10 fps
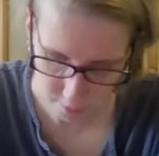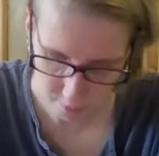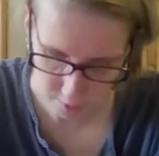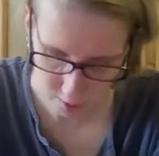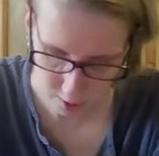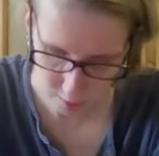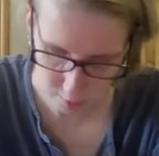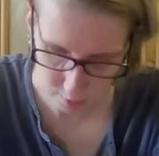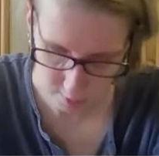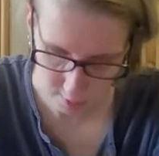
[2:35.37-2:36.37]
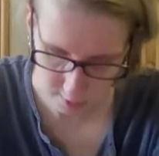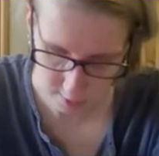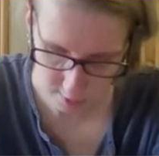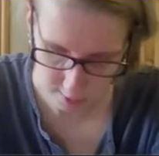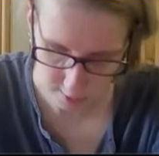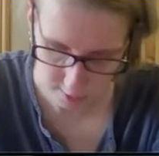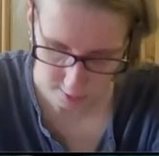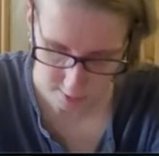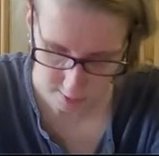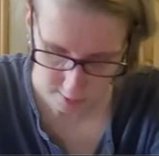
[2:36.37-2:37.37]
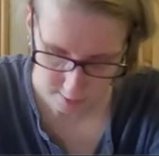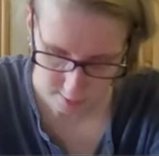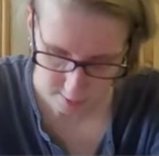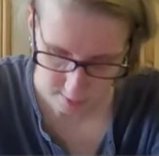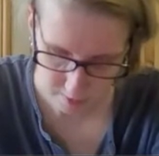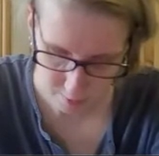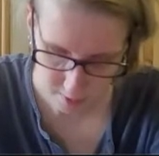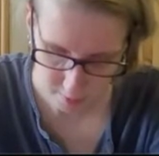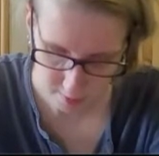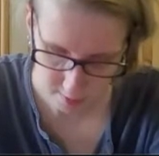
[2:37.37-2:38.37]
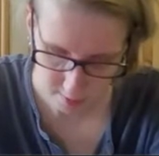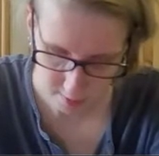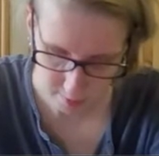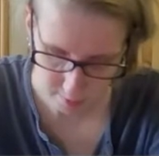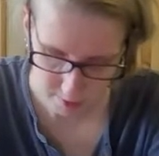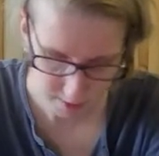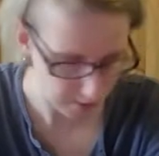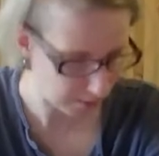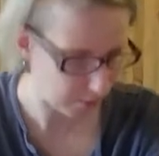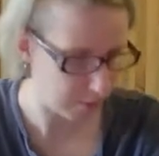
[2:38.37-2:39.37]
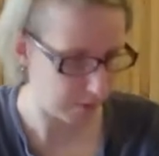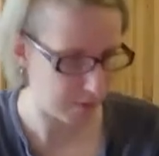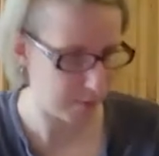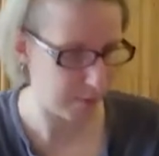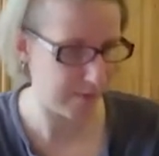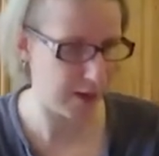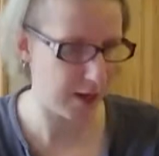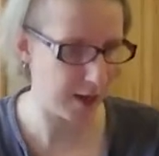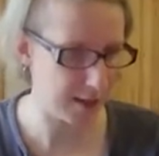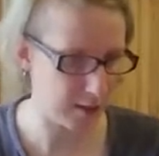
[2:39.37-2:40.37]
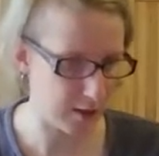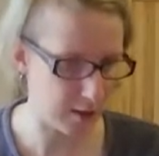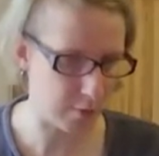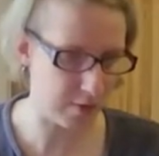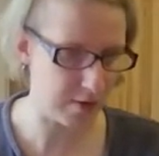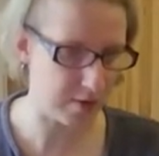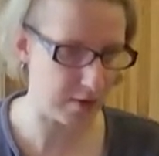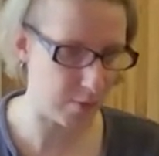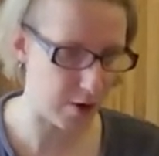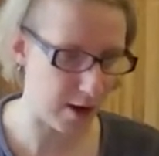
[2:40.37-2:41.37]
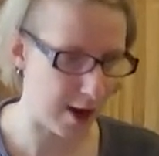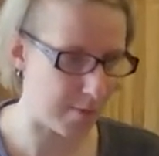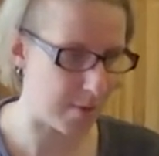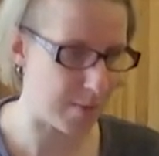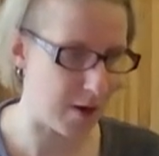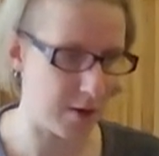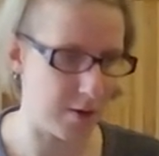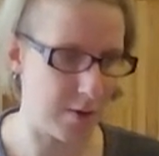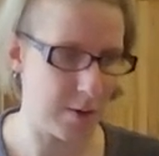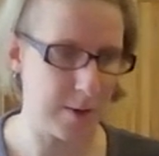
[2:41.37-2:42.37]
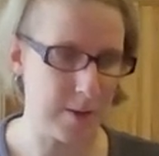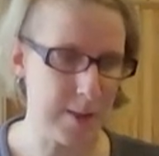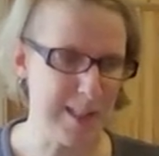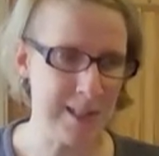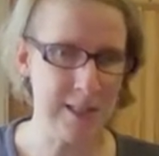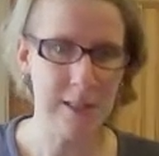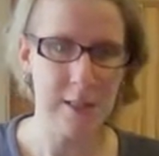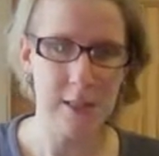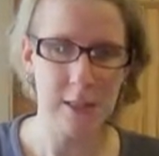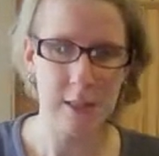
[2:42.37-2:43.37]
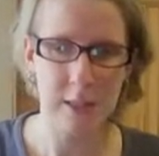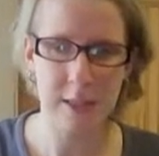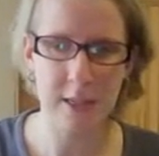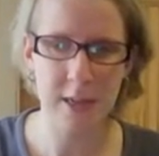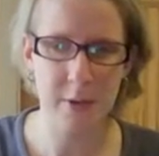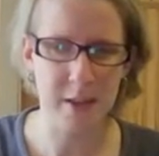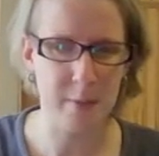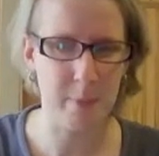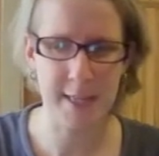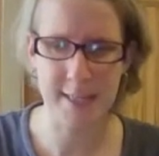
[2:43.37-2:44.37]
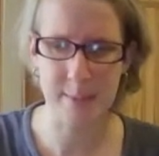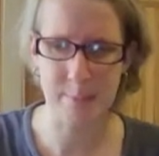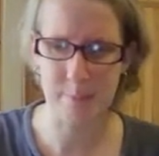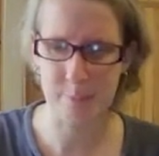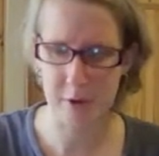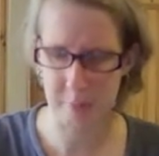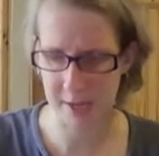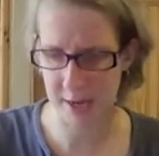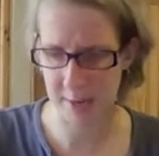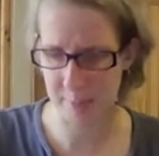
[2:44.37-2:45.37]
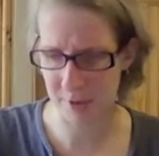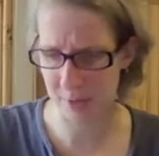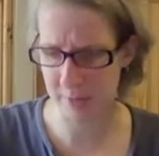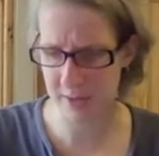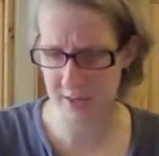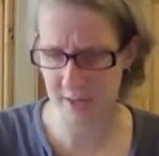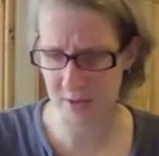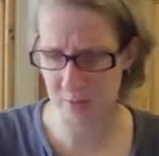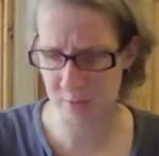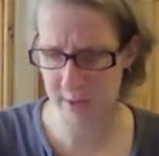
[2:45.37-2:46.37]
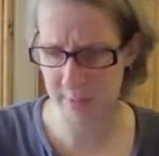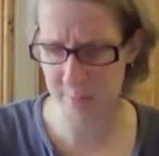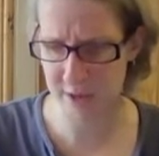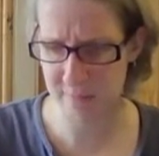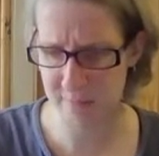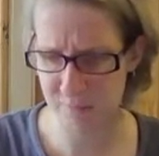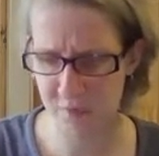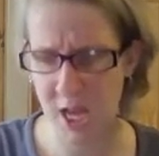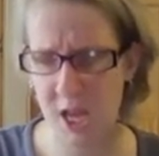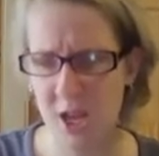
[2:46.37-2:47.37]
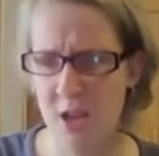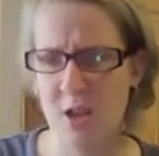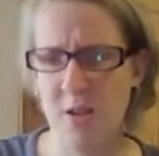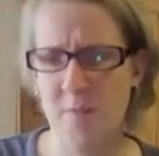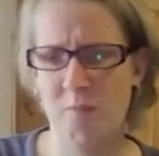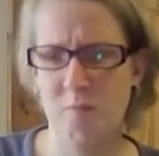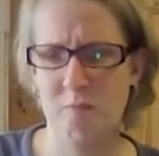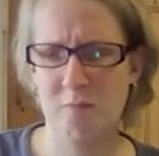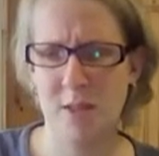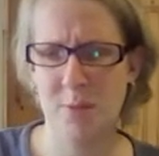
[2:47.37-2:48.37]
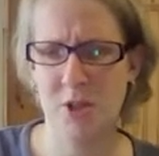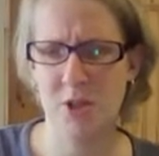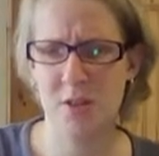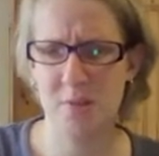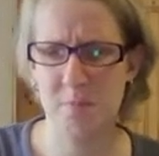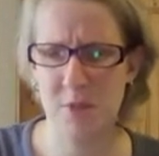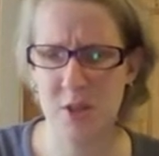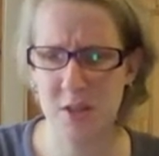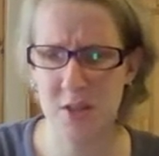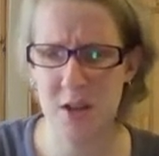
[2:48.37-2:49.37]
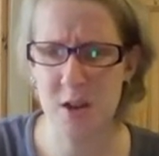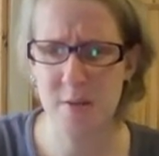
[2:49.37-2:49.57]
turquoisey colour. I don't know why I wanted this to be a bit turquoise. A bit of a light turquoise is what I had in my mind. And I know I kind of painted him properly light blue when I did the drawing, but that was just a start.